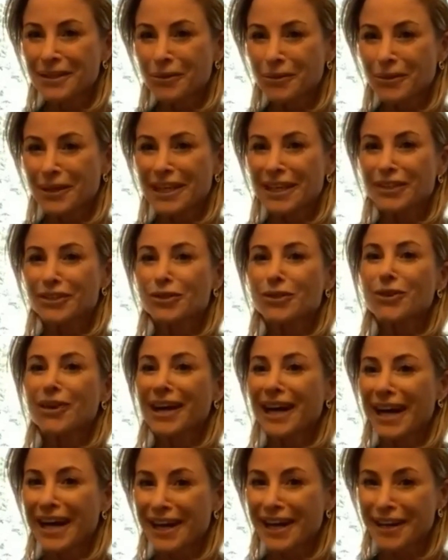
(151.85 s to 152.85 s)
We need to
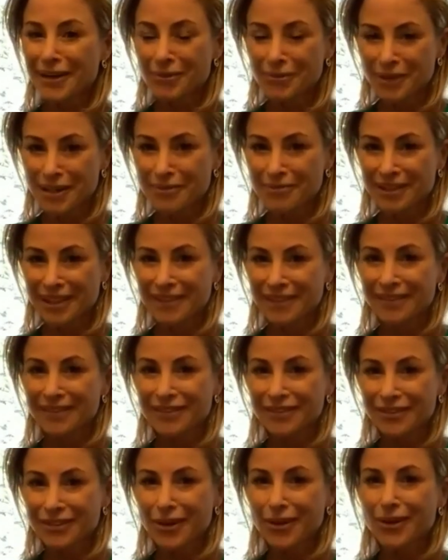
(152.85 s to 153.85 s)
hire women
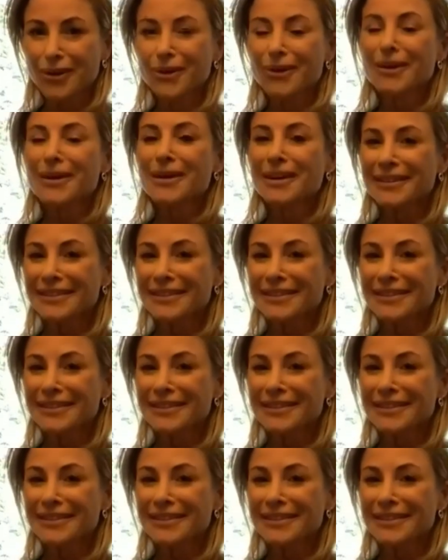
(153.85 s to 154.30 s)
so